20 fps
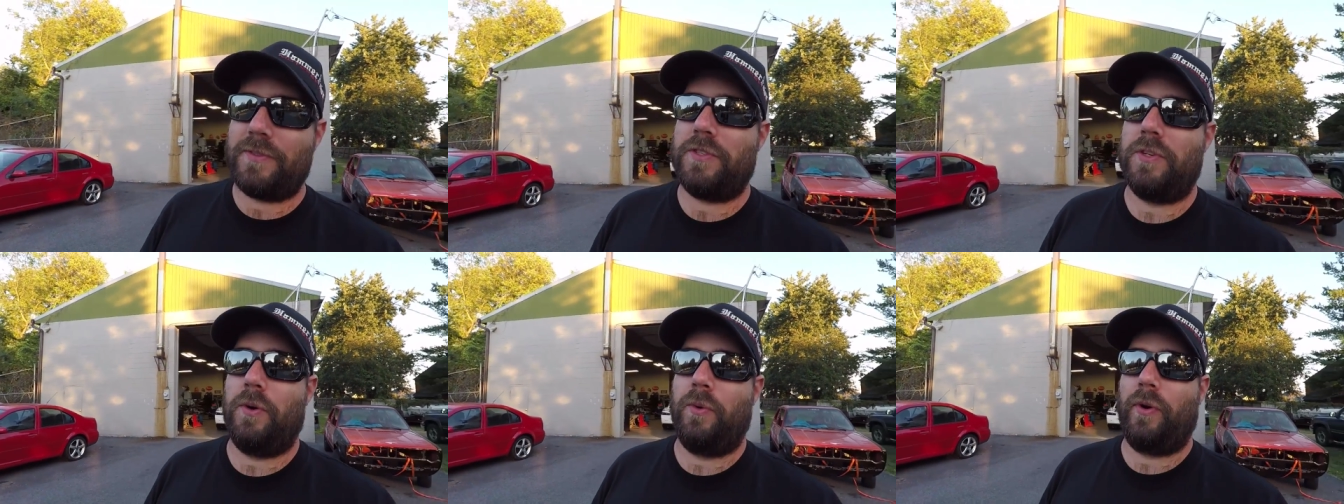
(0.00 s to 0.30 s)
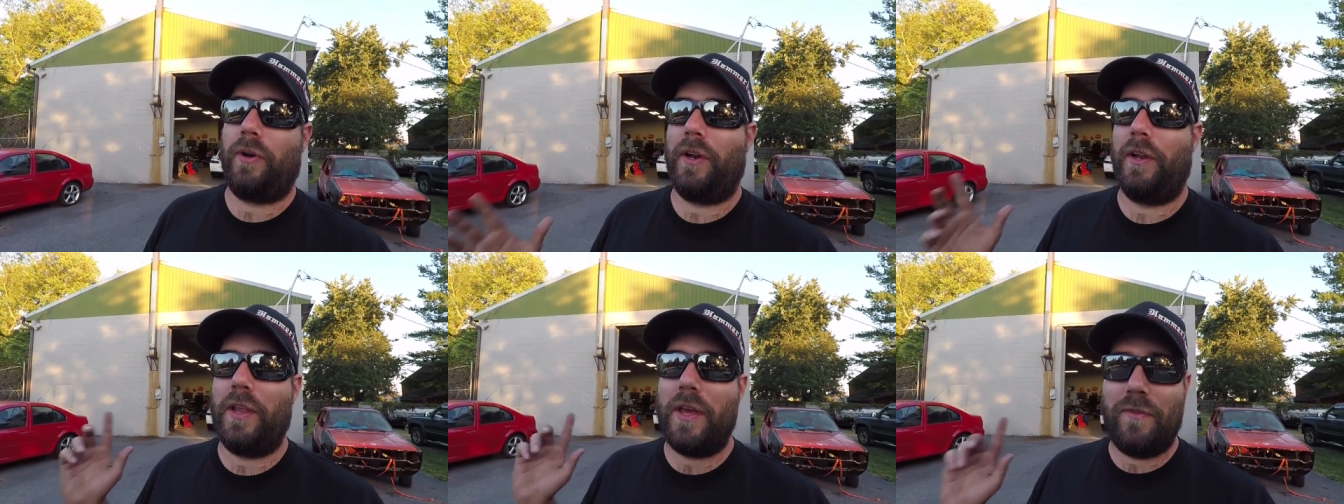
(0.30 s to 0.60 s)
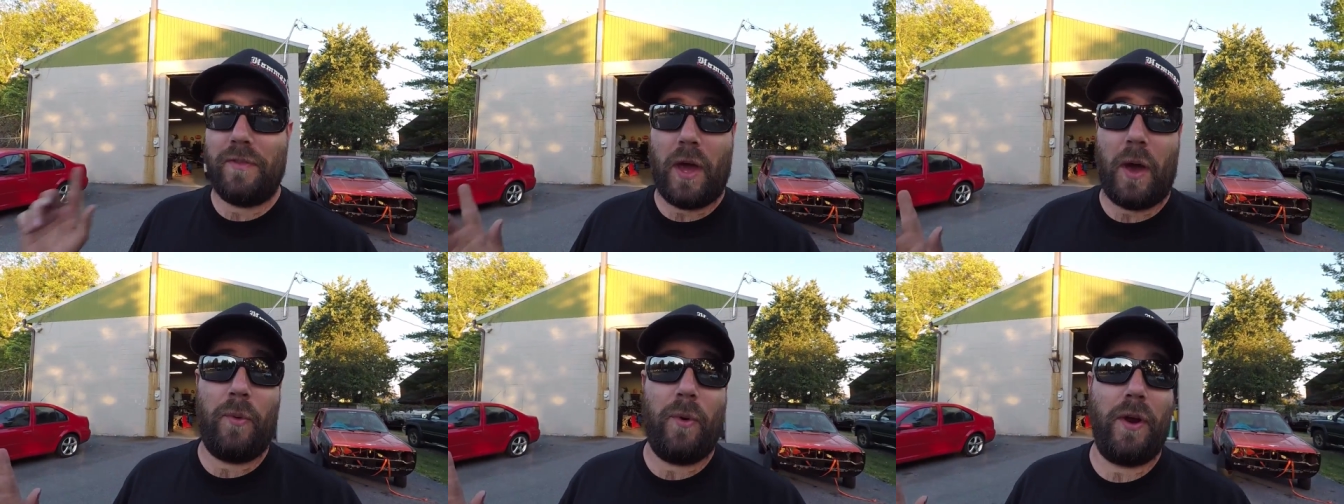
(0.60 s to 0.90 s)
So we're gonna
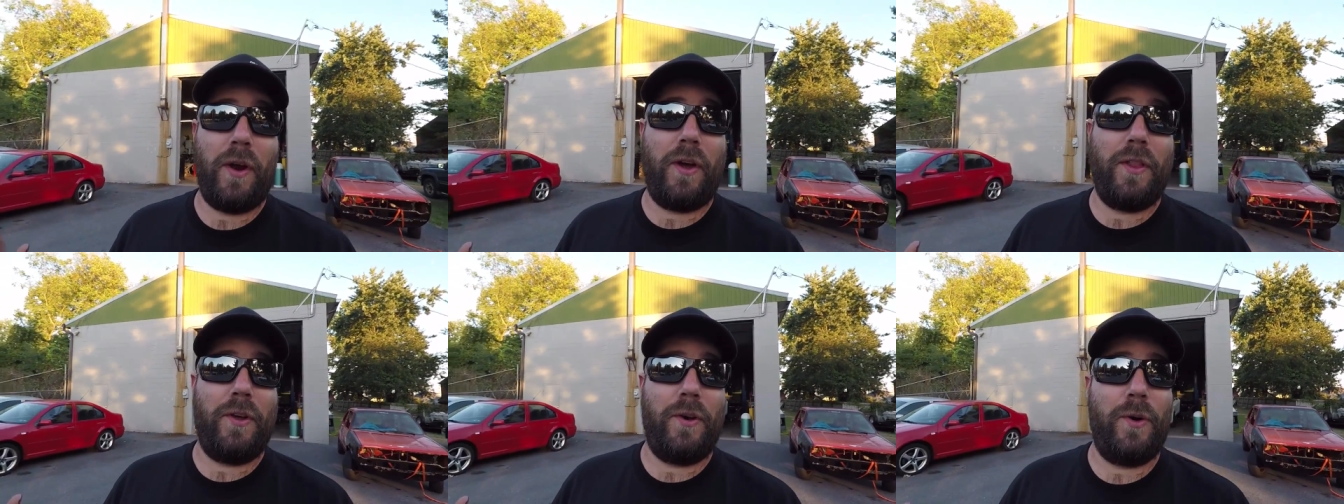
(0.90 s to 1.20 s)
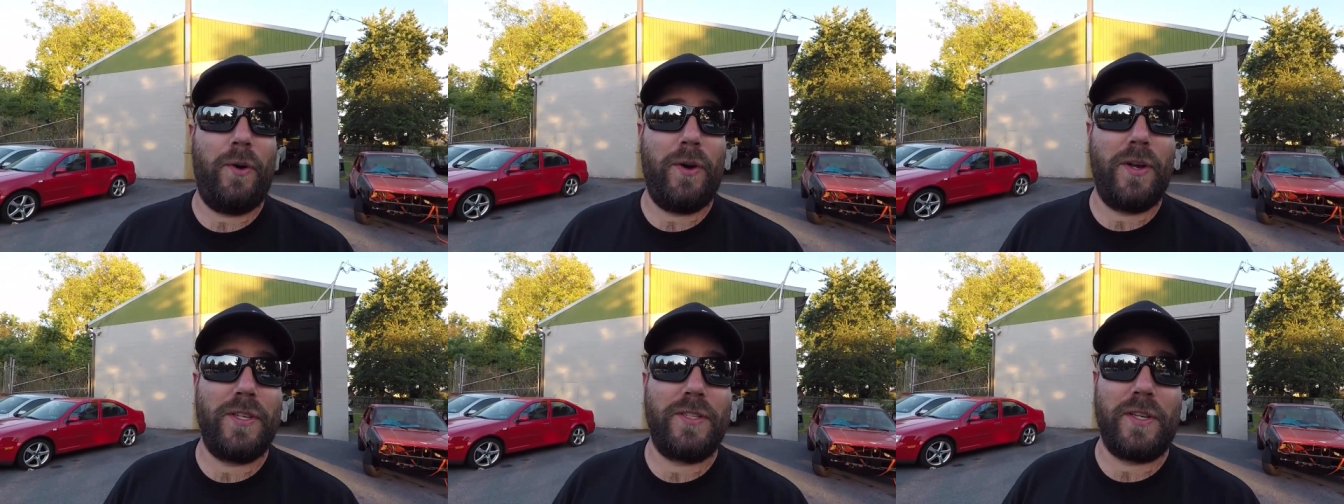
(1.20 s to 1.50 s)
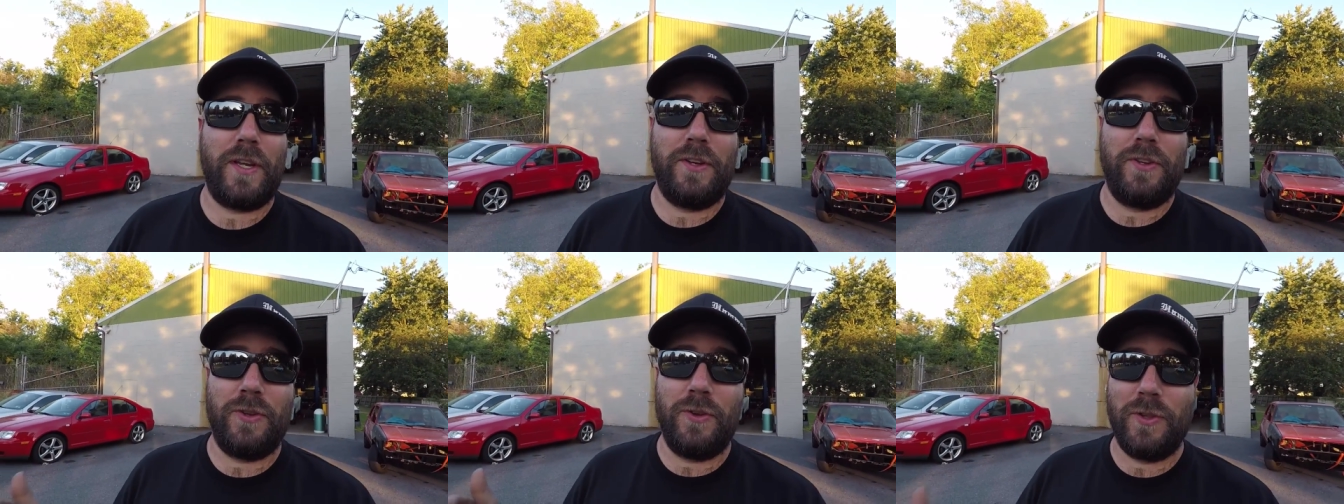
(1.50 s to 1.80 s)
leave that one on the hoist
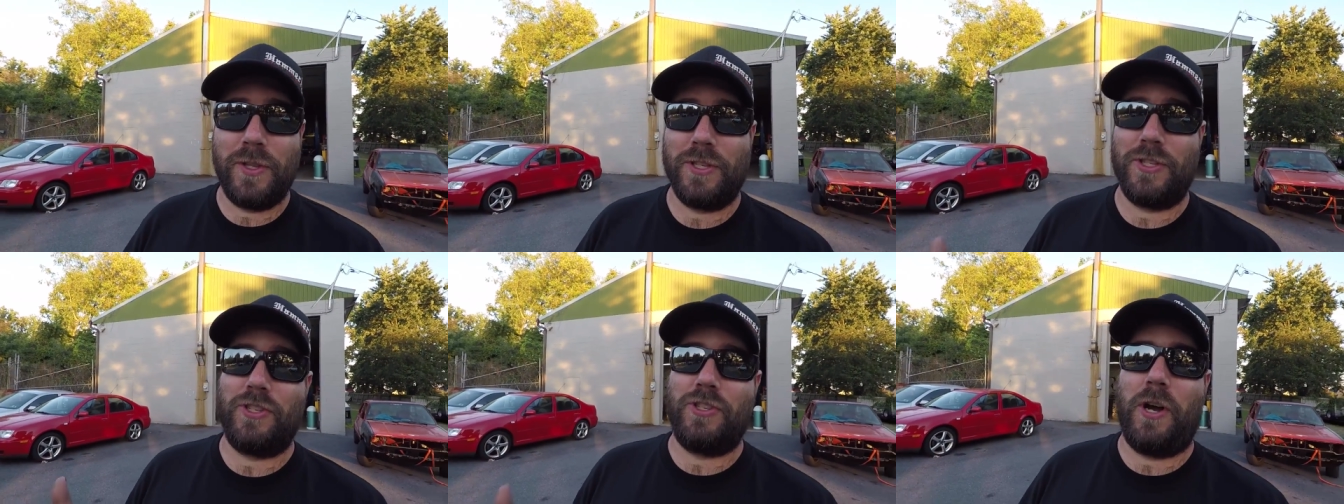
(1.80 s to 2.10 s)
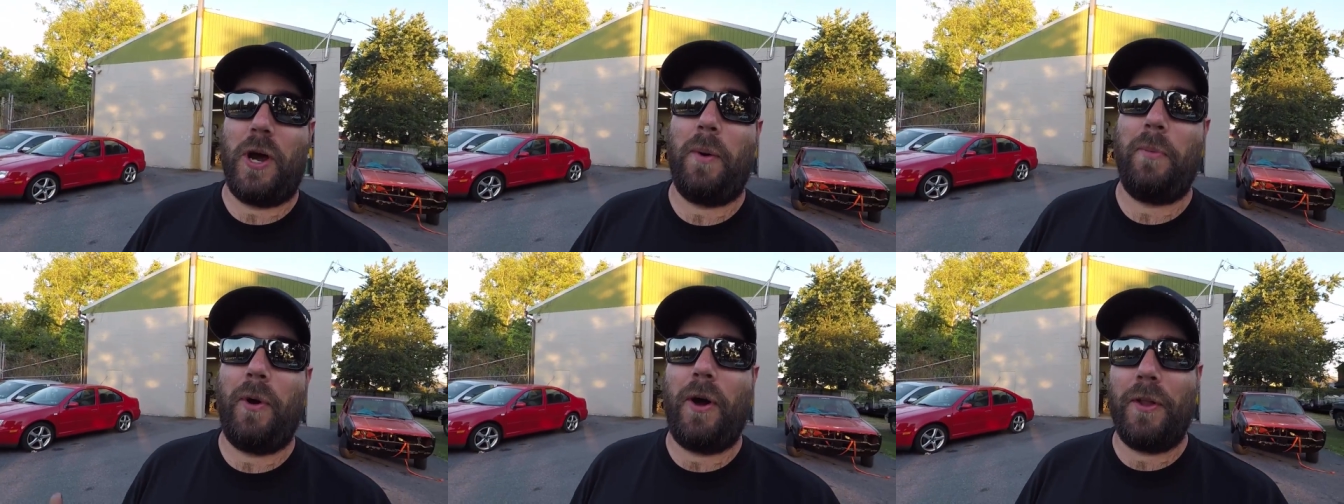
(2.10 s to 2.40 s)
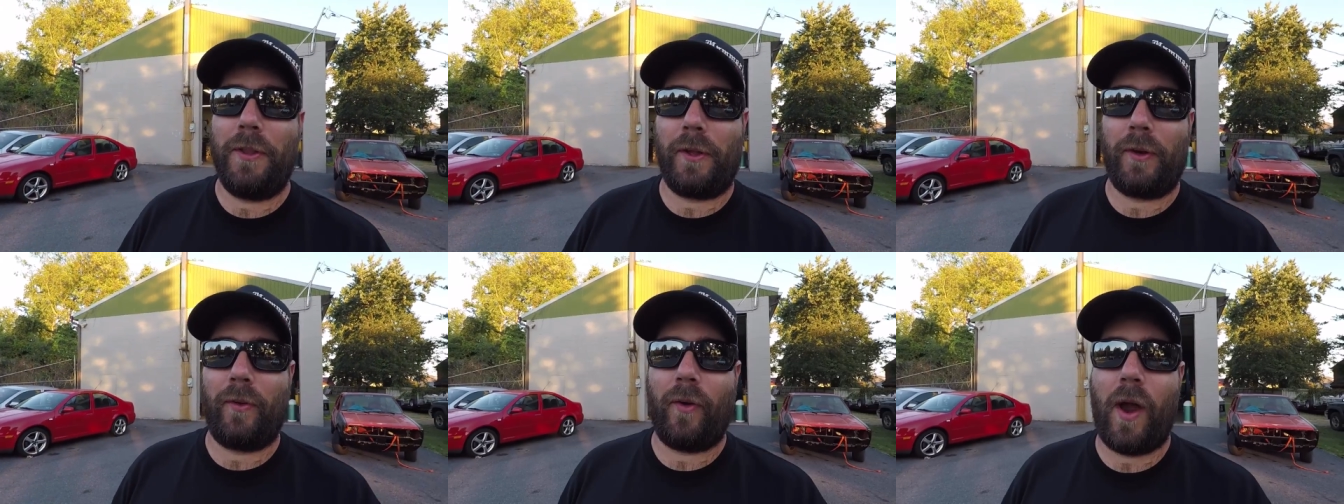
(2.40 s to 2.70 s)
and do this job
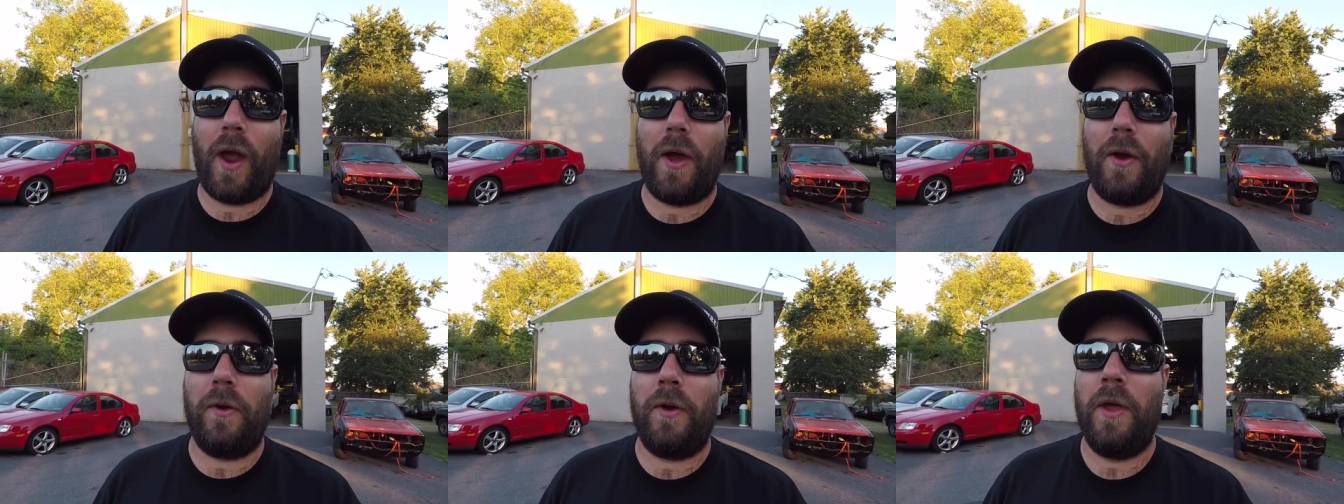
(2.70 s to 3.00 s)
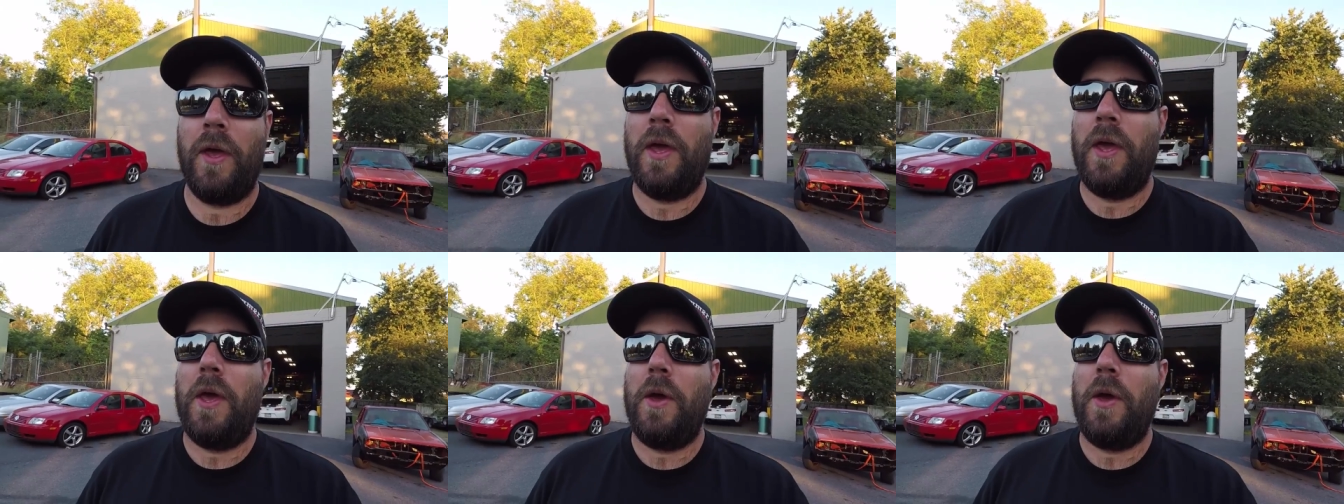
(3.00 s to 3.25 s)
on the ground.